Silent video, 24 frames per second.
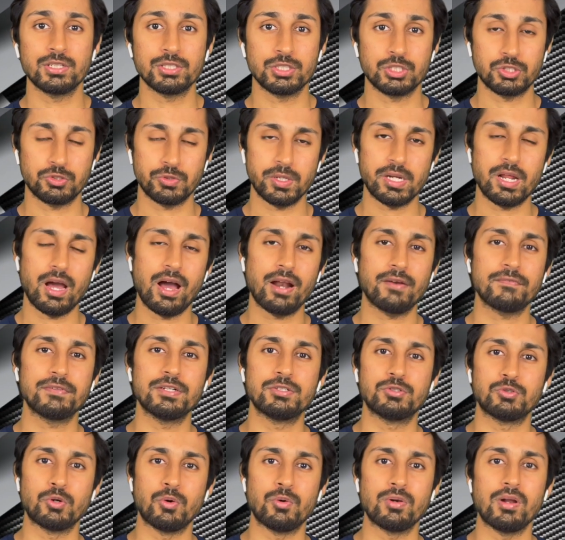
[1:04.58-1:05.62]
straight out of the
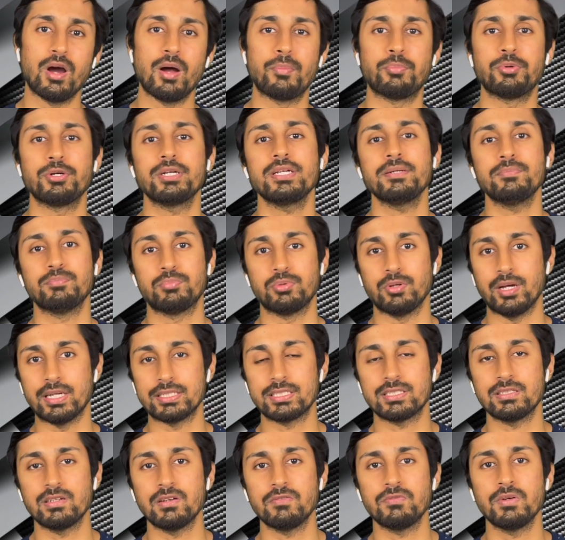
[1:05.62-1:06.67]
drone are pretty
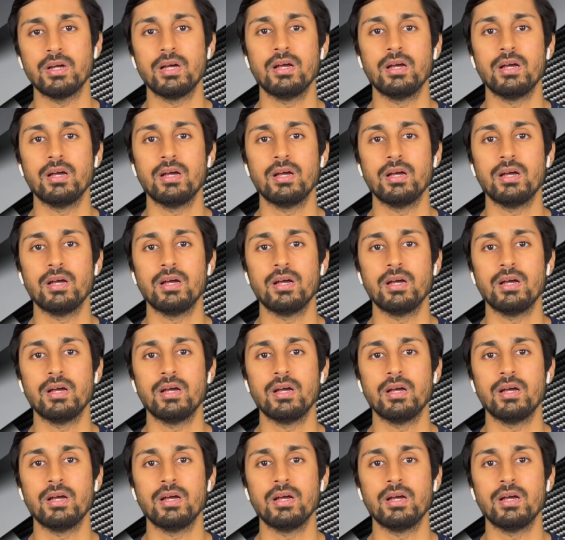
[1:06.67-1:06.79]
impressive,